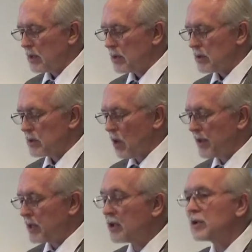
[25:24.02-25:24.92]
So
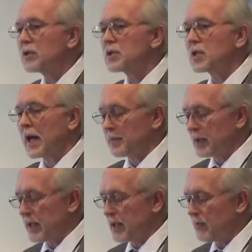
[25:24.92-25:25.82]
in conclusion, I
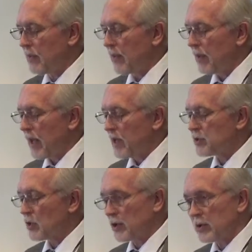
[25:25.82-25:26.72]
believe as
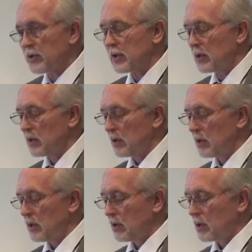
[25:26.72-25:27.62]
earth,
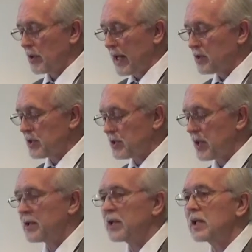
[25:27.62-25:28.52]

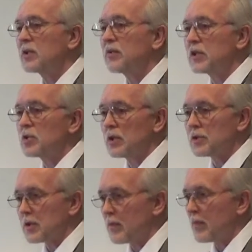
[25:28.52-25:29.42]
creation-centered
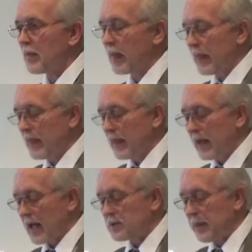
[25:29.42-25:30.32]
individuals,
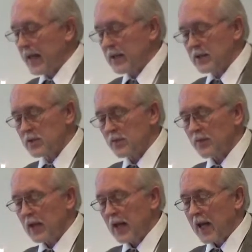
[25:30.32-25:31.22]
as pagans,
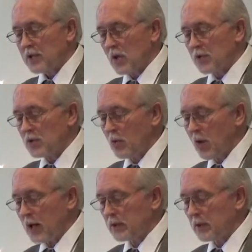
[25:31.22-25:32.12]
as those who
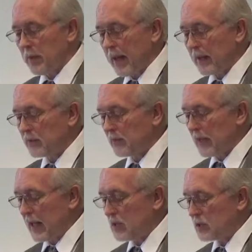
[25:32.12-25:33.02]
walk the path of
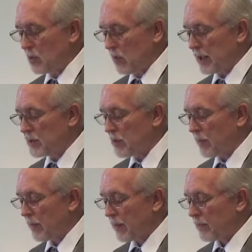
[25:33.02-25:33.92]
the ancient ones,
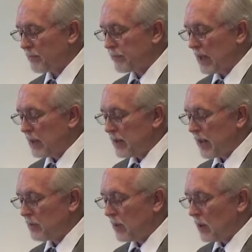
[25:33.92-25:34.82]

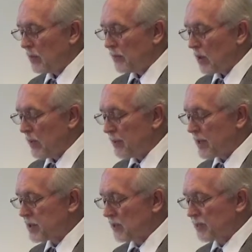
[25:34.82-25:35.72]
that we
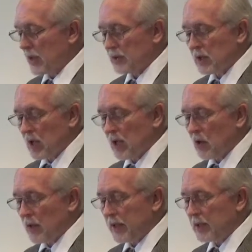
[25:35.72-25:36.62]
must confront the
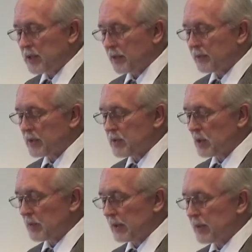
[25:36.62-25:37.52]
ongoing indifference
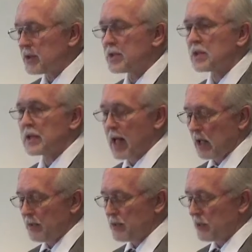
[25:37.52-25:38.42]
and religious
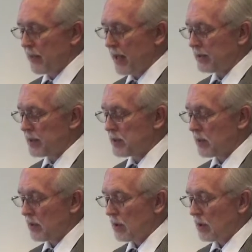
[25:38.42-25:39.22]
intolerance around us.